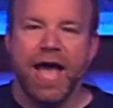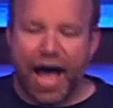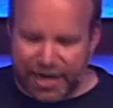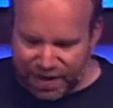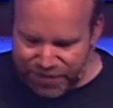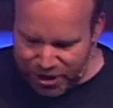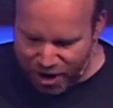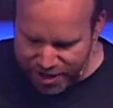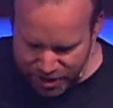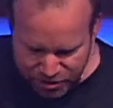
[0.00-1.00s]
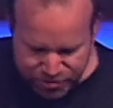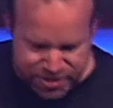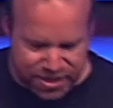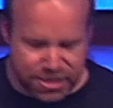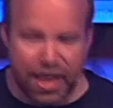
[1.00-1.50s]
I love that God includes
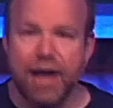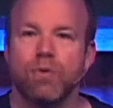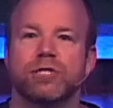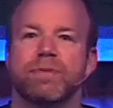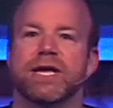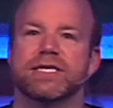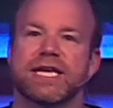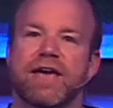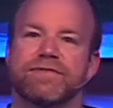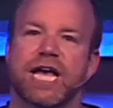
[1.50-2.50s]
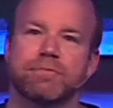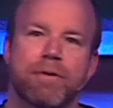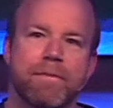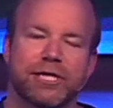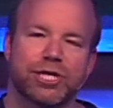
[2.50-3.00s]
this language because it gives us
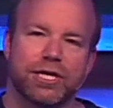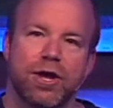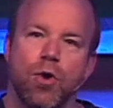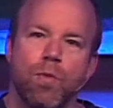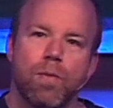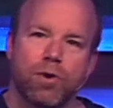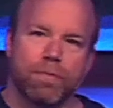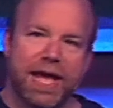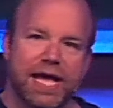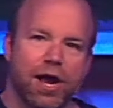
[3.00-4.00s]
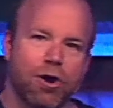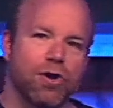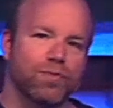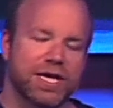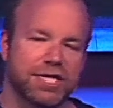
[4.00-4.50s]
permission when we're making our
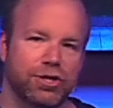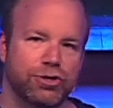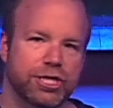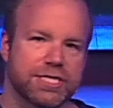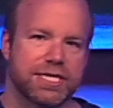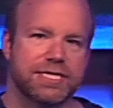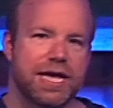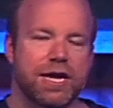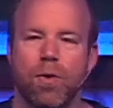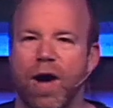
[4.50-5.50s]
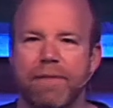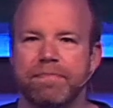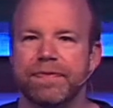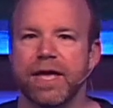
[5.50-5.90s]
own resolutions to say, you know what?